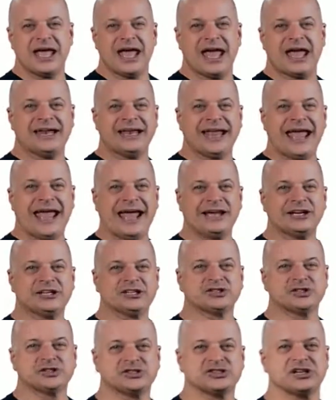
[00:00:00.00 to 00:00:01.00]
And
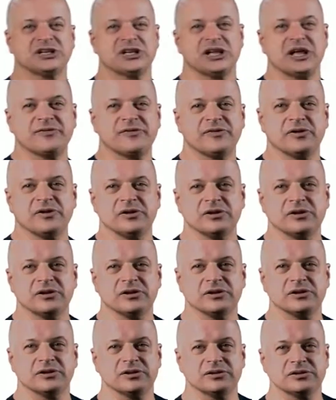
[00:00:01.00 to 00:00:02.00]
estrogen
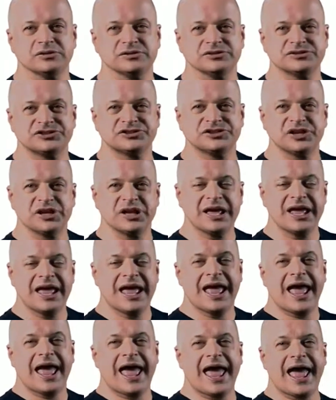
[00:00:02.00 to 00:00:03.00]
levels
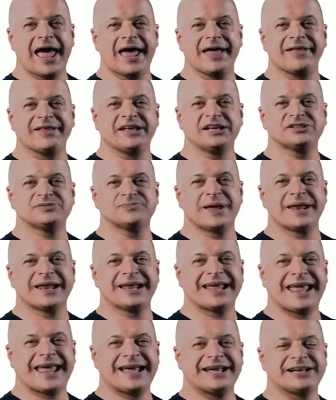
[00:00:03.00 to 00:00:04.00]
and these
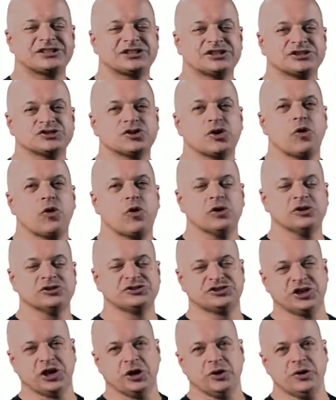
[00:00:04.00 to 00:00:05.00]
medications
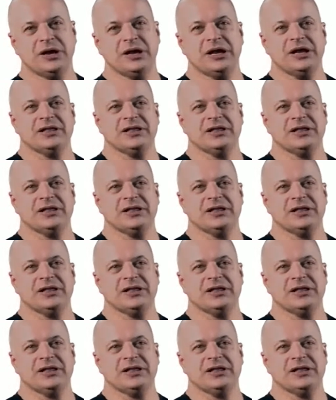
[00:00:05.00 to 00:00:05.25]
also,